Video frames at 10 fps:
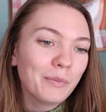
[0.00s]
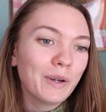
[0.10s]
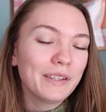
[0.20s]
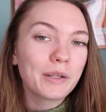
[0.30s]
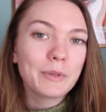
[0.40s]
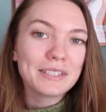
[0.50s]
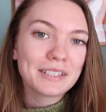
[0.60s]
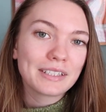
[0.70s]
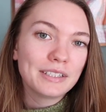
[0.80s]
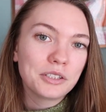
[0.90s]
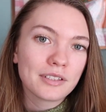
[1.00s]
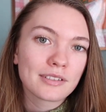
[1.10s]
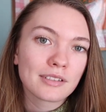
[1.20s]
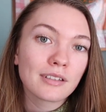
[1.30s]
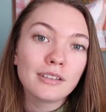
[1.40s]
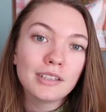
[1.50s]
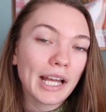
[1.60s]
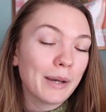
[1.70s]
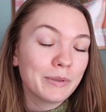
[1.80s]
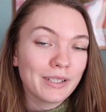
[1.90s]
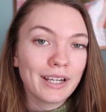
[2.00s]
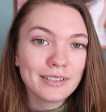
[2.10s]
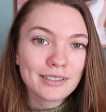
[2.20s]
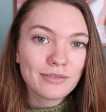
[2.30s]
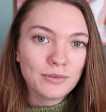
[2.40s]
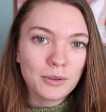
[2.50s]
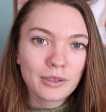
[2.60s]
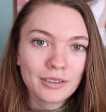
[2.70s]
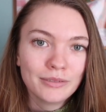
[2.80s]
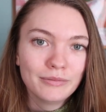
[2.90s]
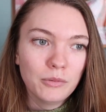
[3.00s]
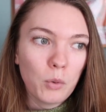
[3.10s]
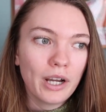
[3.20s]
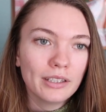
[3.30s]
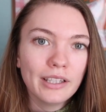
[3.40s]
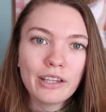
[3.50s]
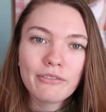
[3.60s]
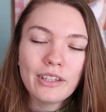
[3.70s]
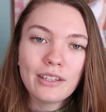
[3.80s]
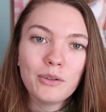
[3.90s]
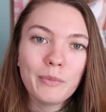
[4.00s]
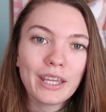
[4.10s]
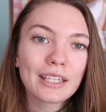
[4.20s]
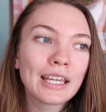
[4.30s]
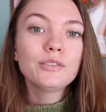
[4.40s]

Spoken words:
but they're basically just little habitats for wildlife that you make.